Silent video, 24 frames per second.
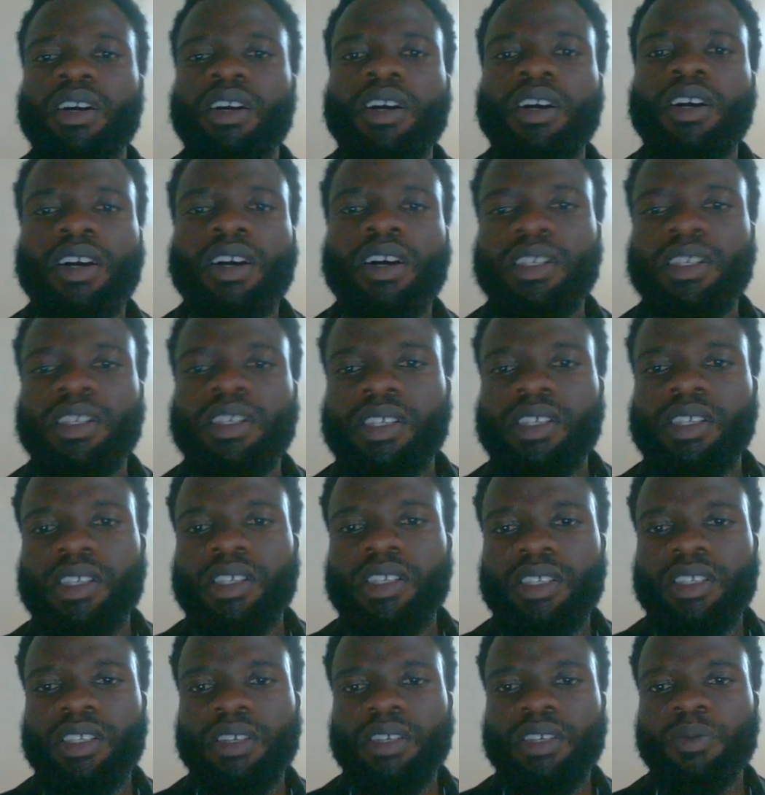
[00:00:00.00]
attendance,
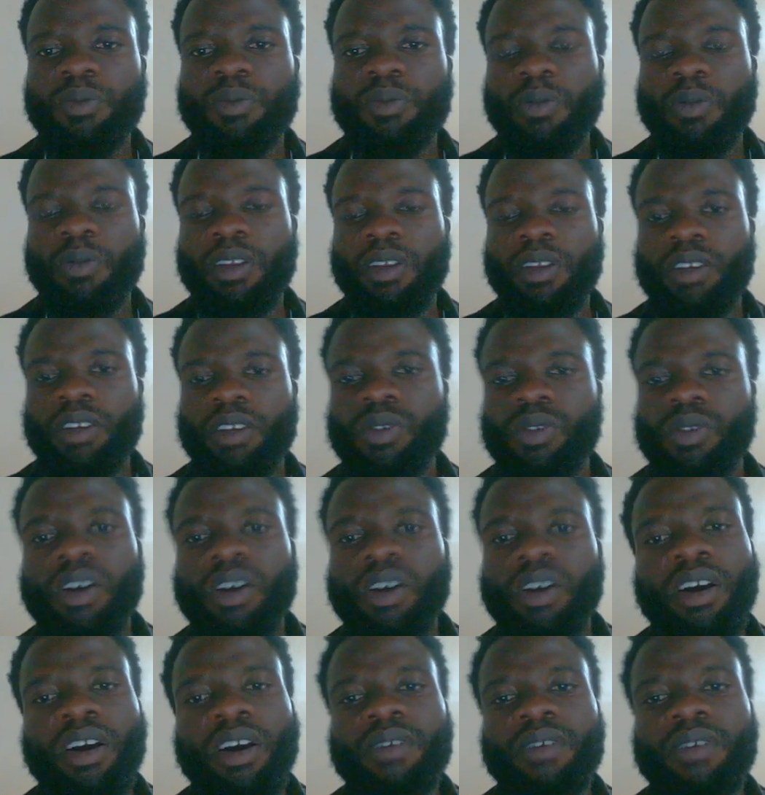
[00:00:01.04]
it will
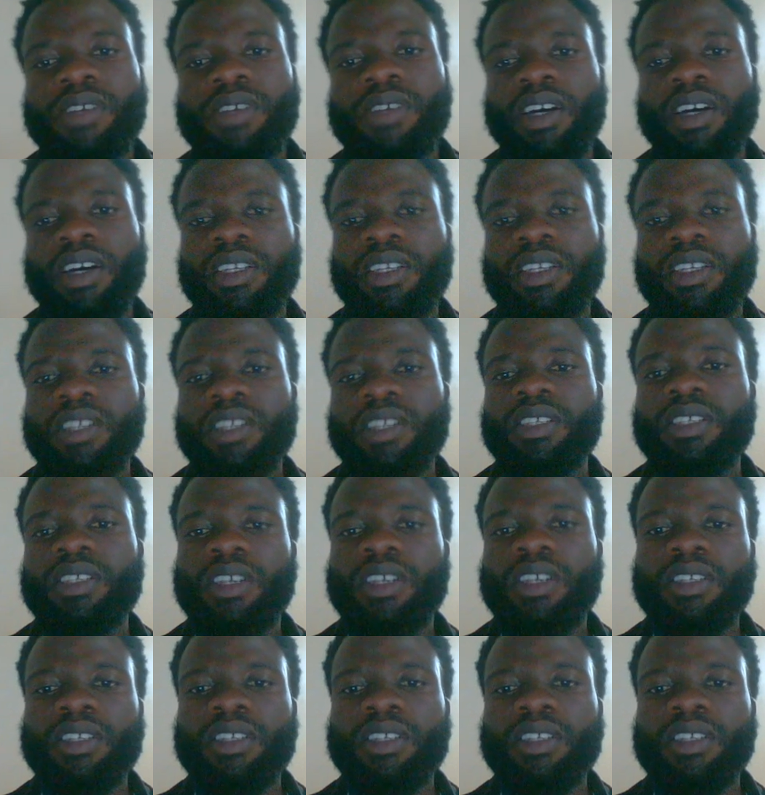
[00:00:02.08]
have the attendance ID,